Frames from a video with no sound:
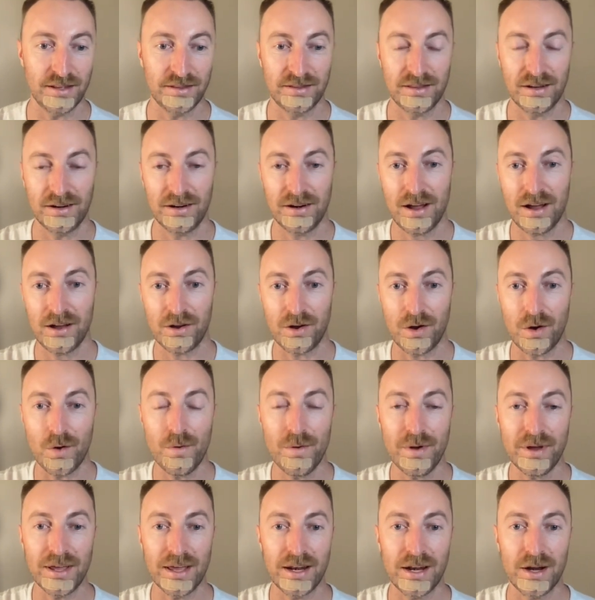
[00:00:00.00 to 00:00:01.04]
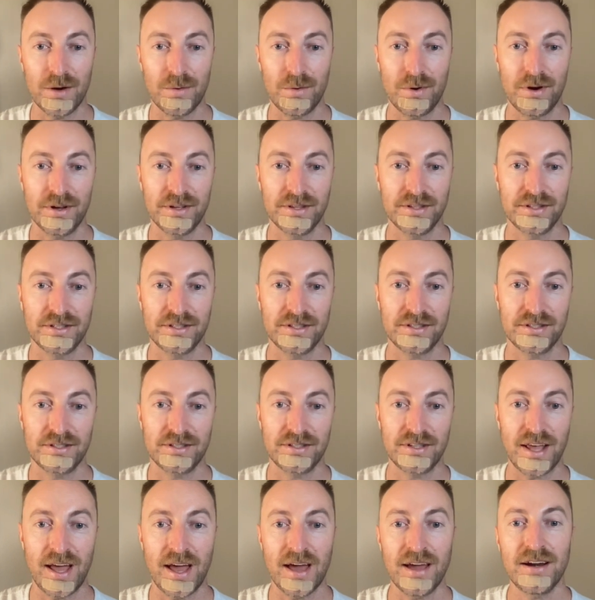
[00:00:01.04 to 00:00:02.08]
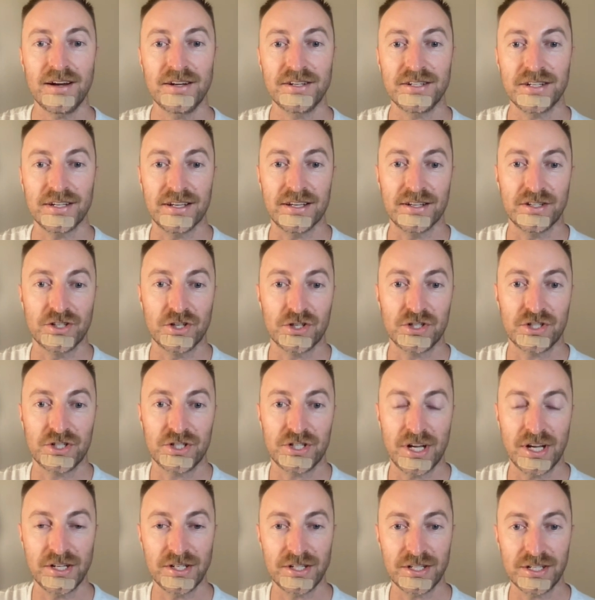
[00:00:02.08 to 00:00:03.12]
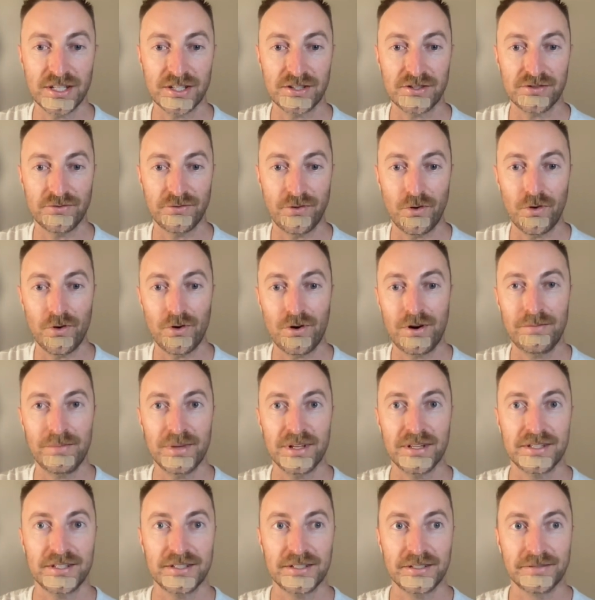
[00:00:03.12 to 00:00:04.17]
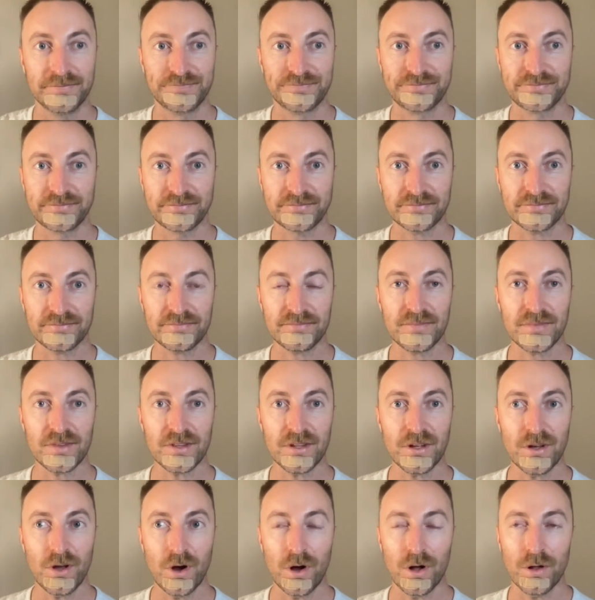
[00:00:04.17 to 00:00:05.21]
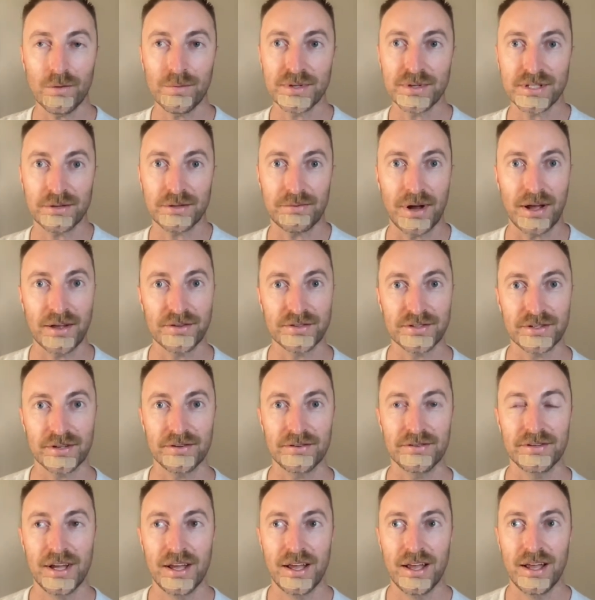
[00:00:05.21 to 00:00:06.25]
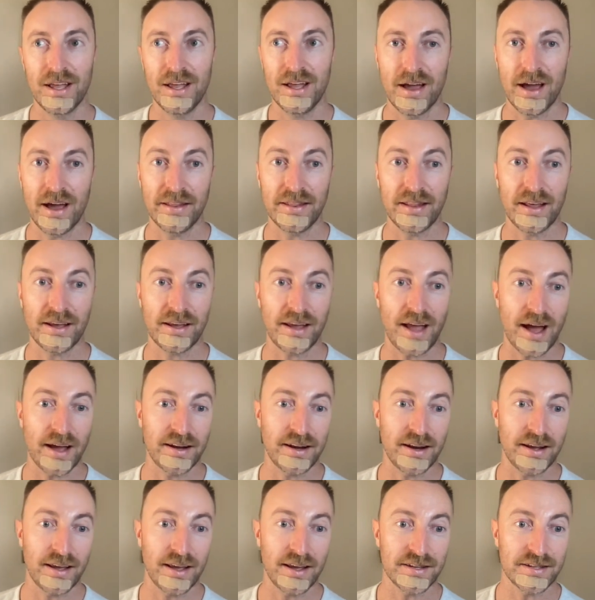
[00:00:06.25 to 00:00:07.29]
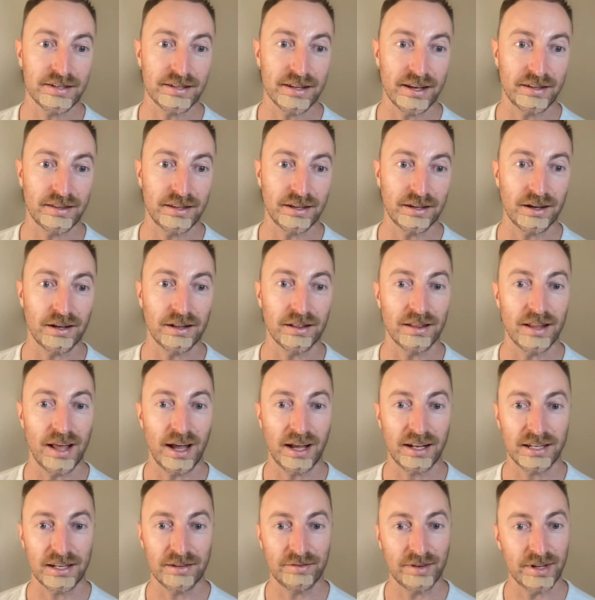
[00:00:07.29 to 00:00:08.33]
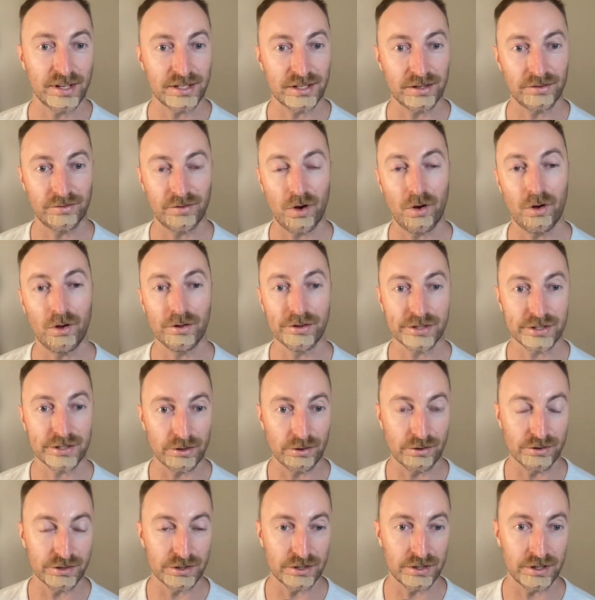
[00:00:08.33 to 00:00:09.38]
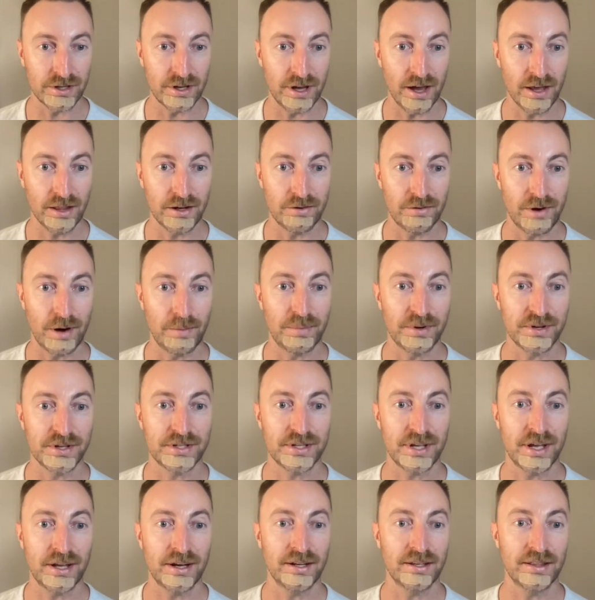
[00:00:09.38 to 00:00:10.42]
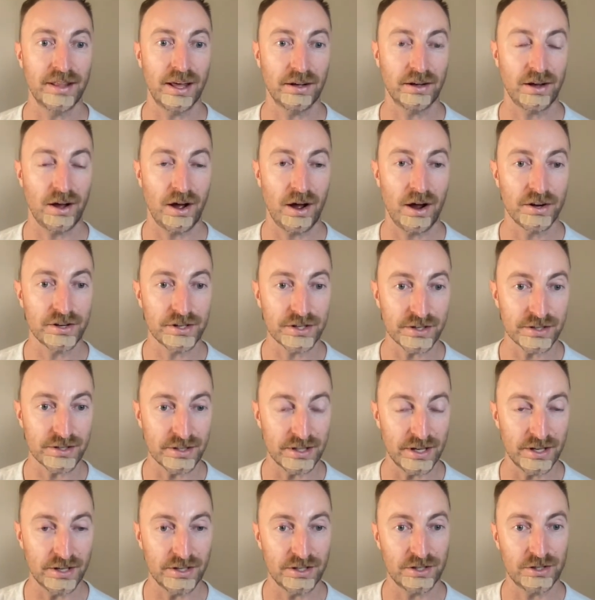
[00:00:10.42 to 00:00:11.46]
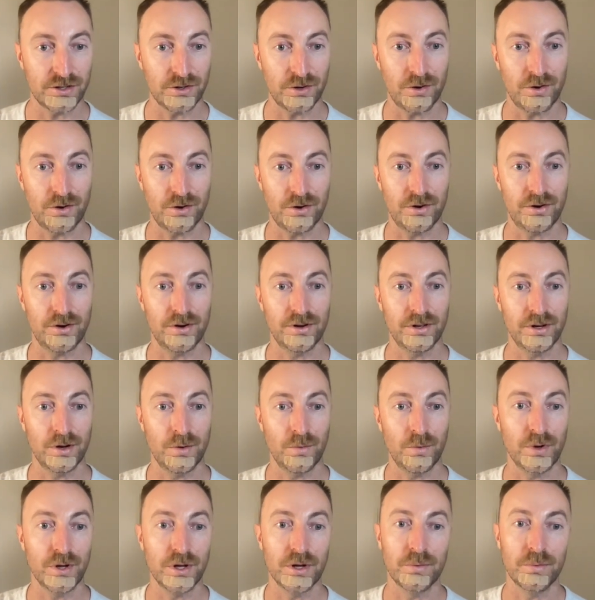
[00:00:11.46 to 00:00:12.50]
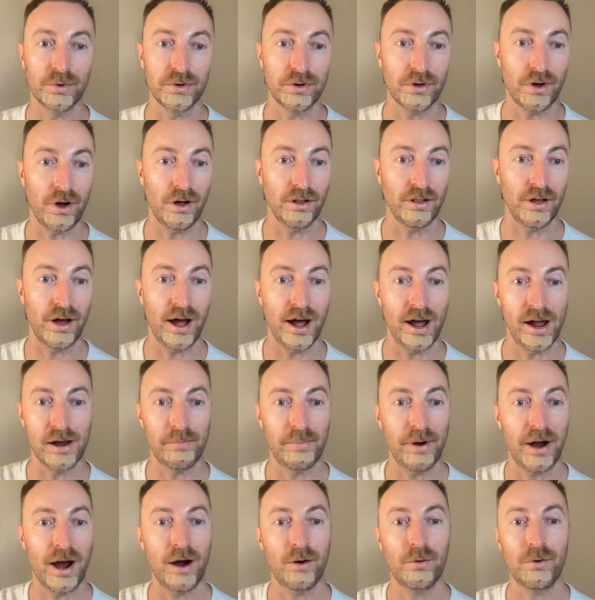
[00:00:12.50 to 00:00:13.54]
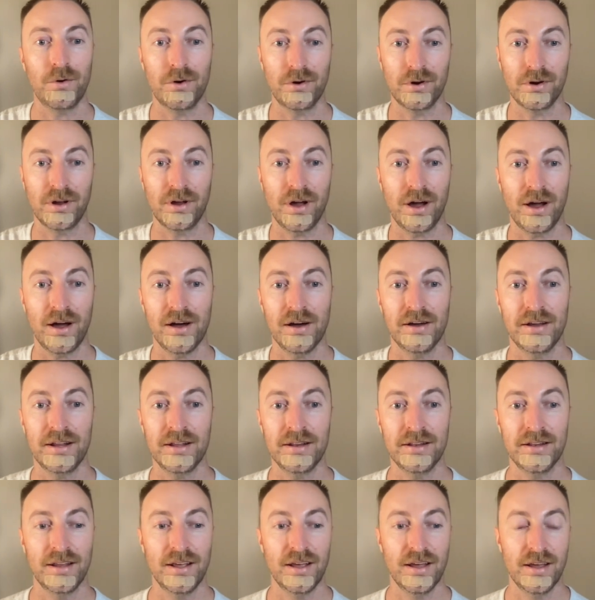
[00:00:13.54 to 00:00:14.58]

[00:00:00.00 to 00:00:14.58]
not going anywhere. It's energy, it's just changing its form. It's always around. So, and I guess like the collectiveness of all souls together representing that consciousness, or what you would call a higher power or God, and